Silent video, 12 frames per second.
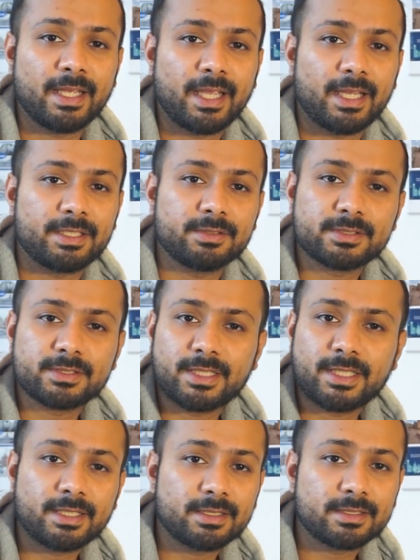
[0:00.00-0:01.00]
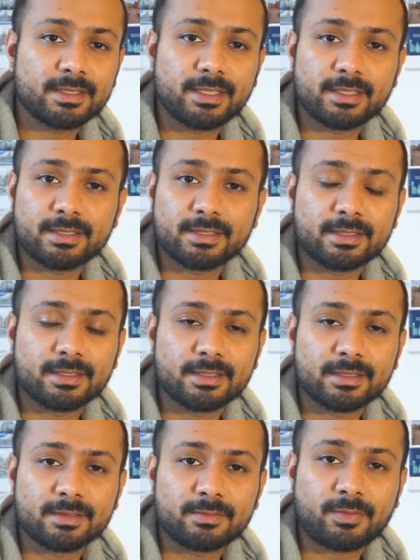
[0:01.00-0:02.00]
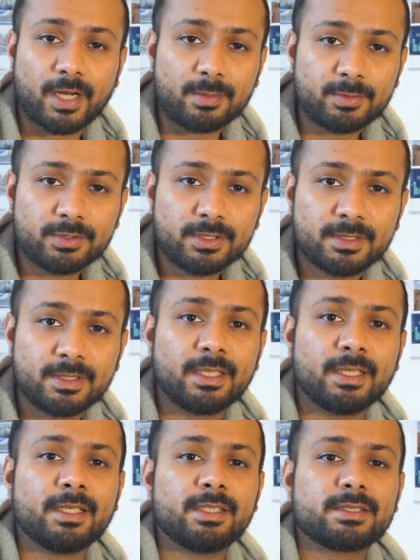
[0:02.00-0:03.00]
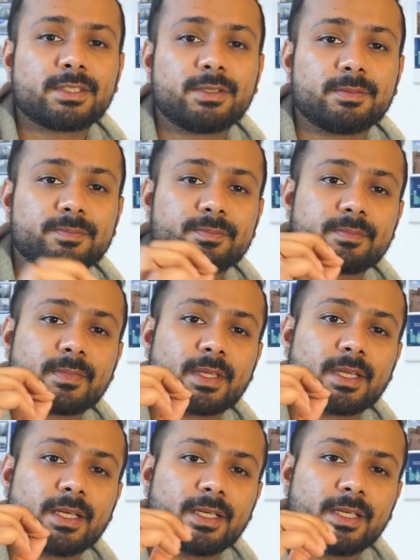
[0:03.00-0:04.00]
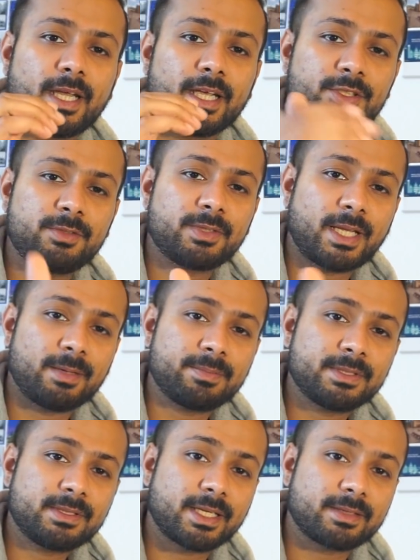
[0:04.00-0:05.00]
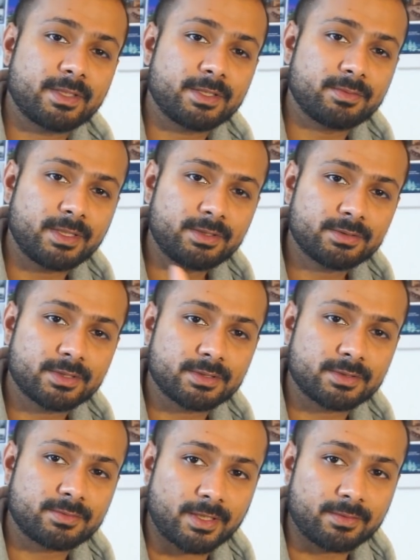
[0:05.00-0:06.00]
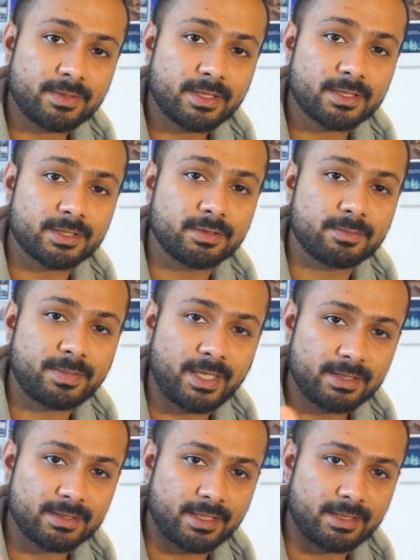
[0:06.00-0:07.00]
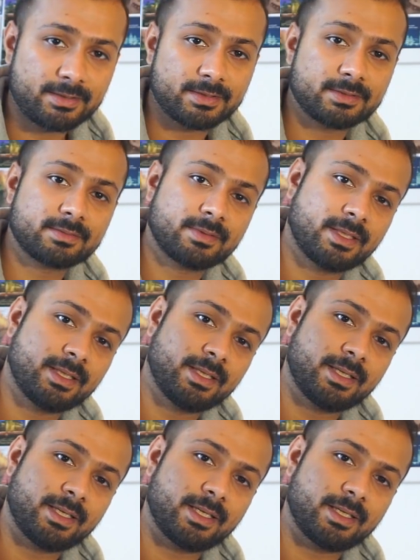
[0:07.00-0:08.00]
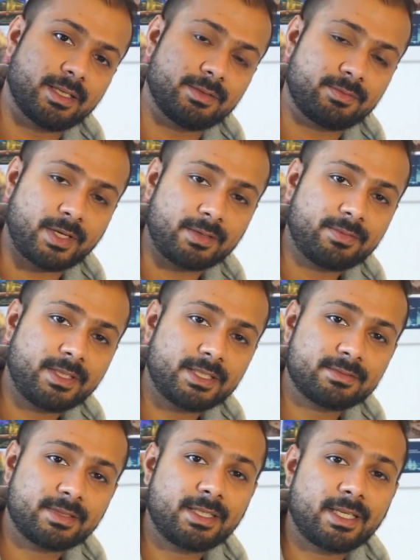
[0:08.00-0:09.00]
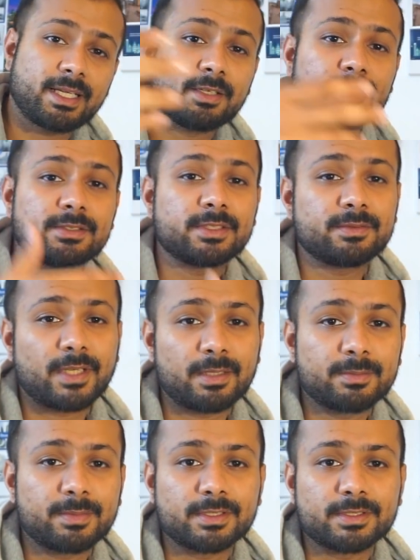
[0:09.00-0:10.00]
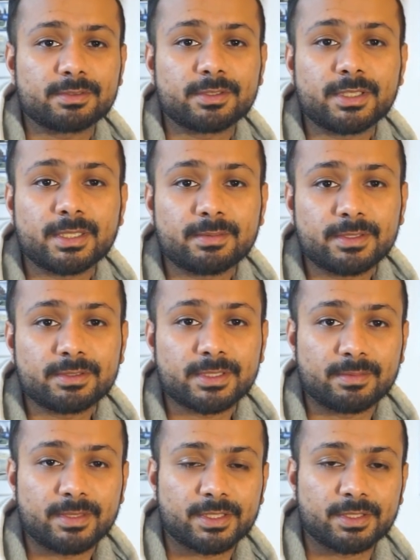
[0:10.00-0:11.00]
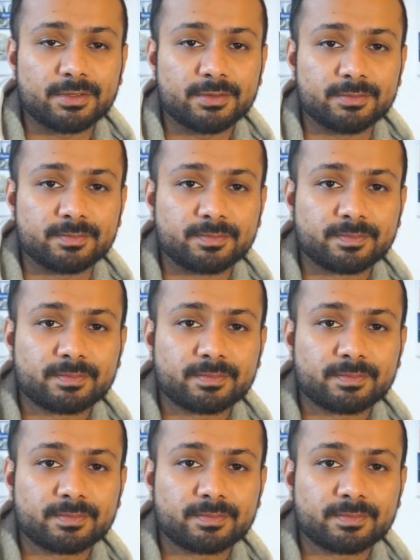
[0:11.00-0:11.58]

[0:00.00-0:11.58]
and you are studying in Freiburg. So actually what happened, like when you went to the Frankfurt, you are paying rent in Frankfurt as well and also in Freiburg because you couldn't able to sublet your room.